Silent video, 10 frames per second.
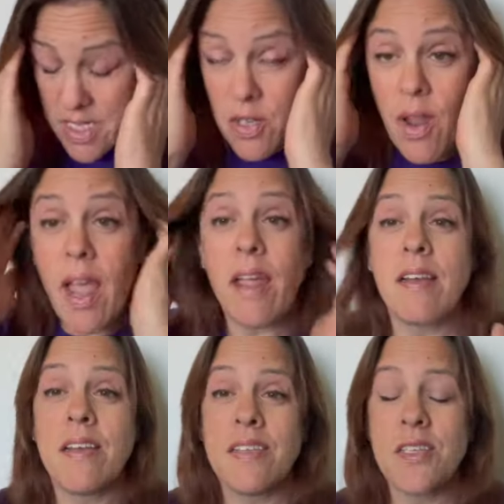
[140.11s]
okay.
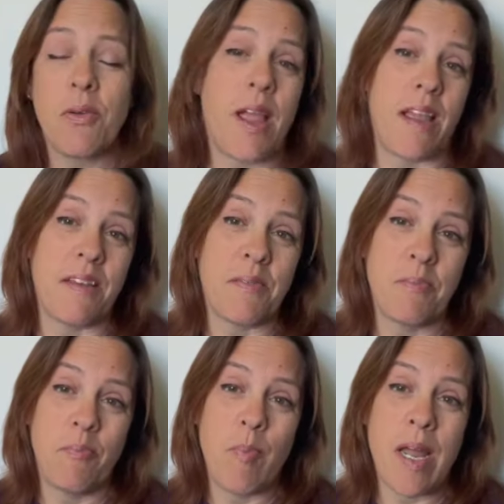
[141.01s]
It's okay,
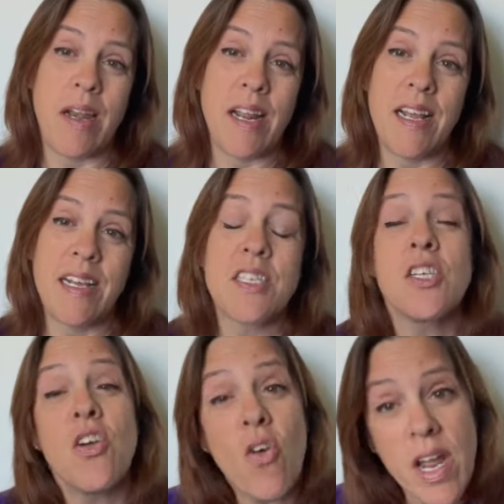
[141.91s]
but it's
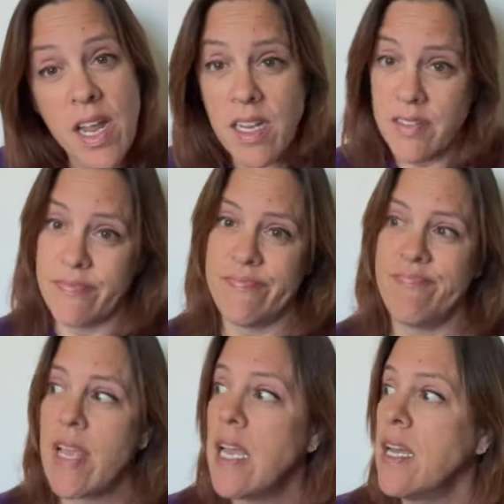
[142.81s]
annoying.
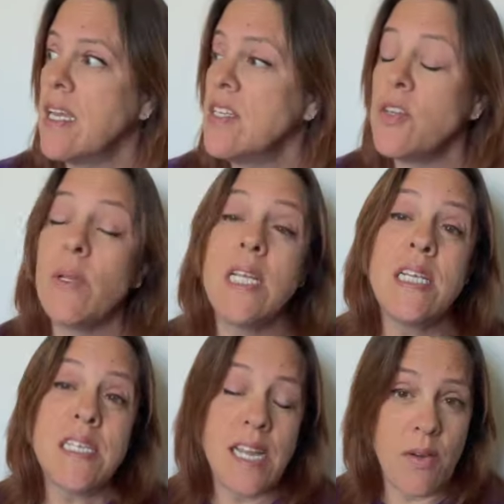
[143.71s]
So at
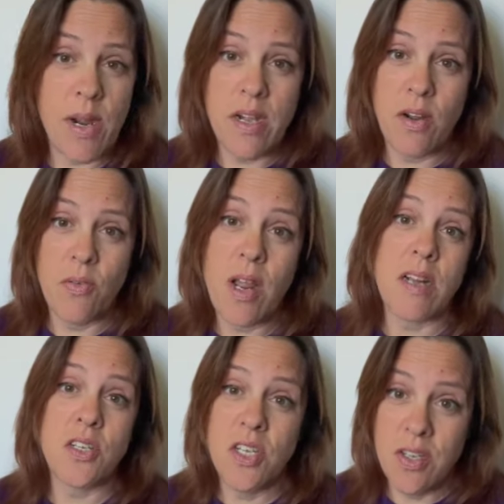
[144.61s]
least now I know
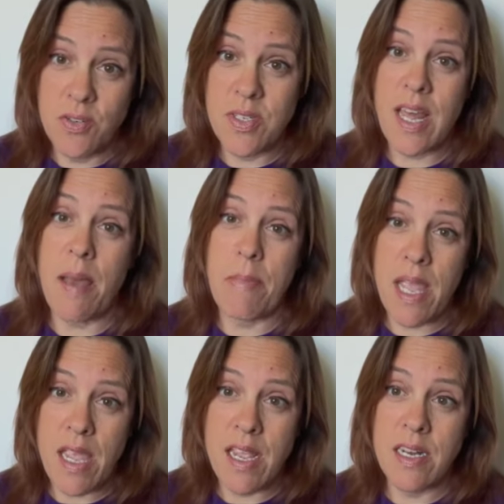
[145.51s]
not to use that
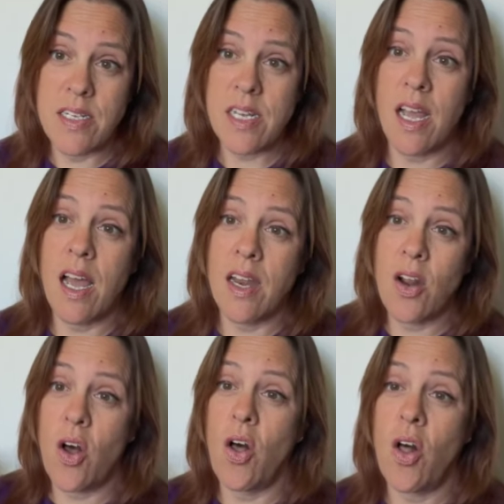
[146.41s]
paint on
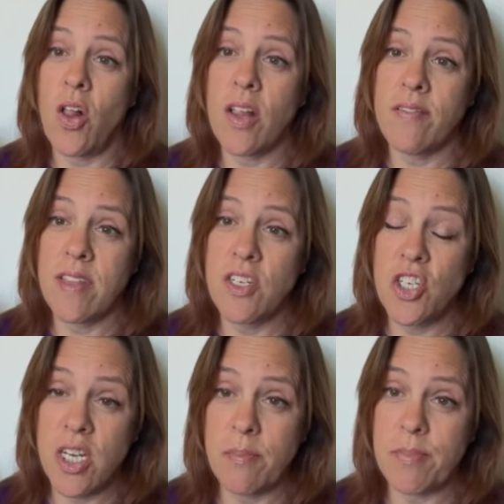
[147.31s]
all of the
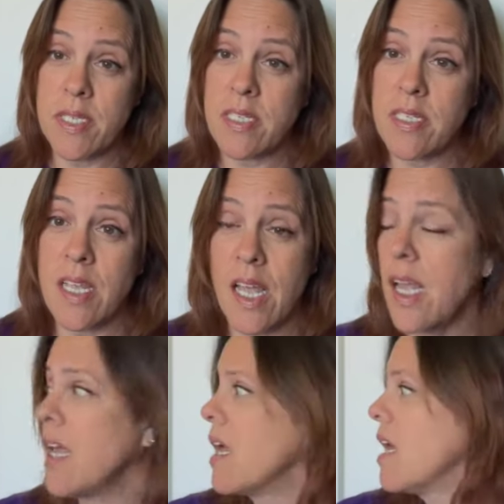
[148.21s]
chips
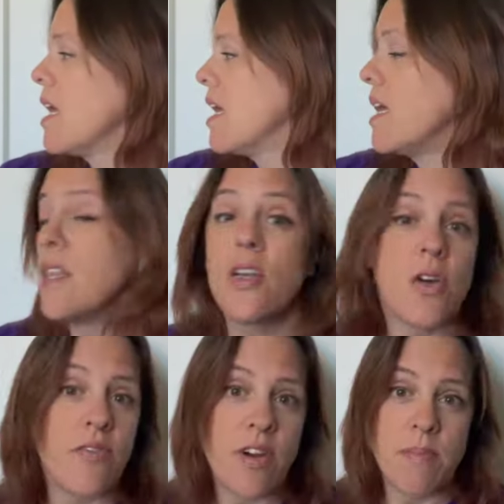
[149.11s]
in the
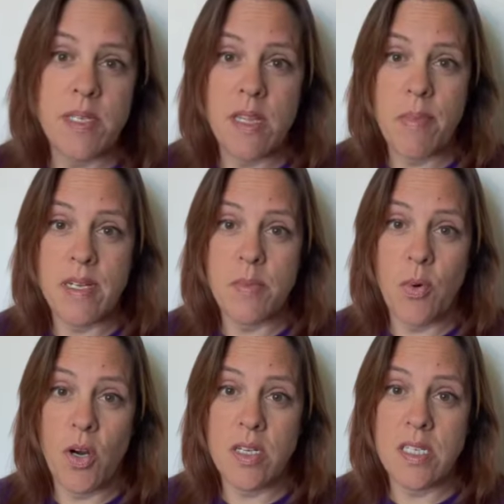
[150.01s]
door frames and the
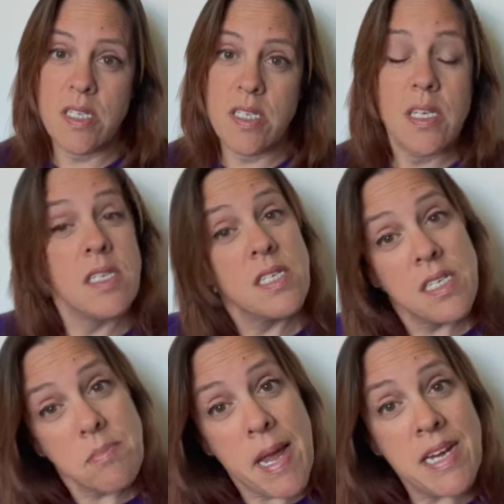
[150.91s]
baseboards because it
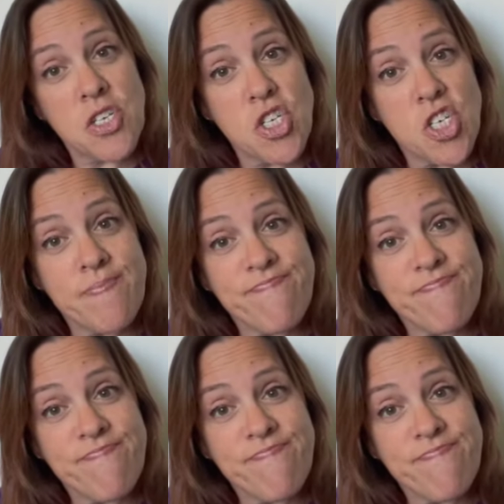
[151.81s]
doesn't match.